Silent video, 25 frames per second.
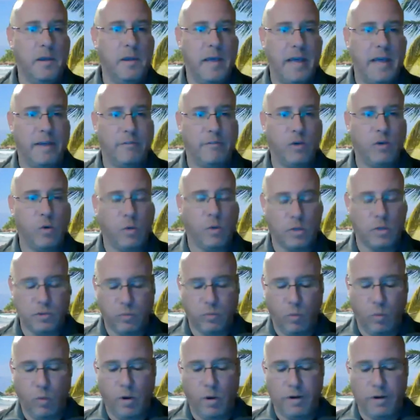And of course,
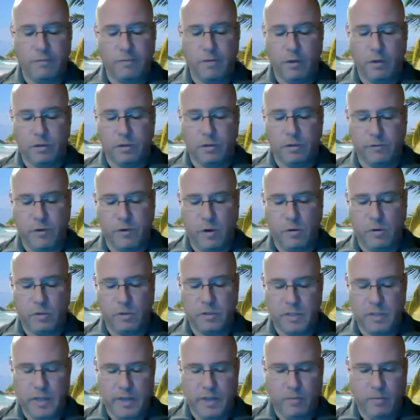one of those
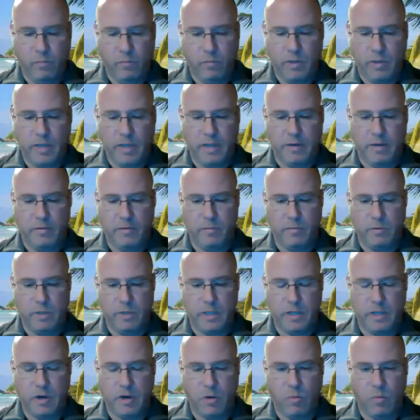folks in
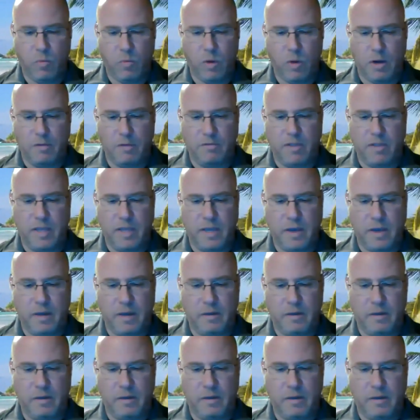one of the
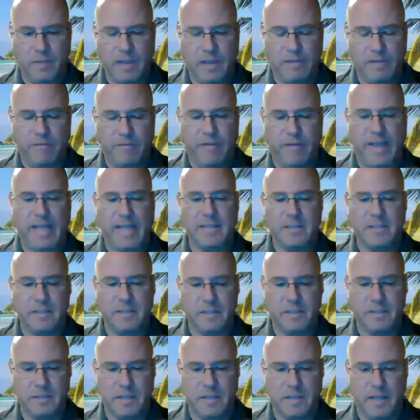
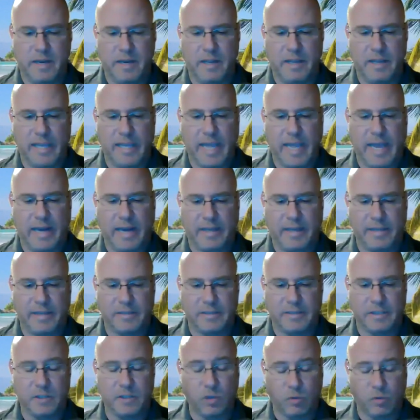advances that
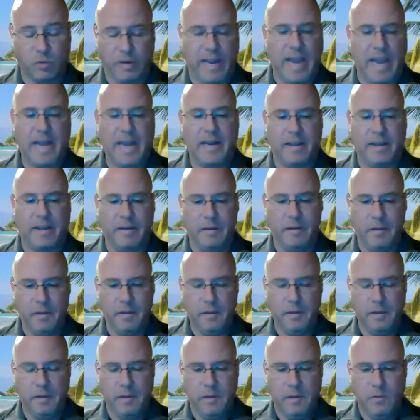Acadicus has created
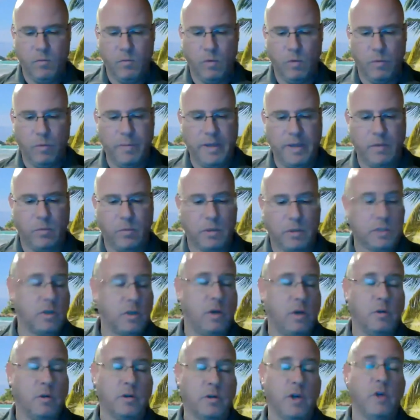will be in what's
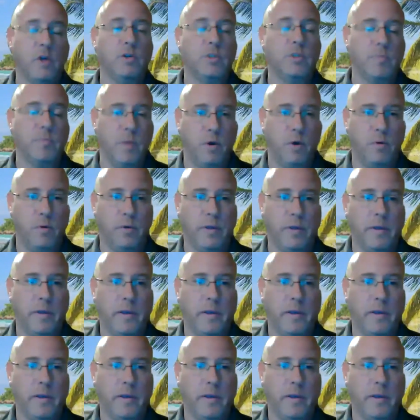called ghost mode.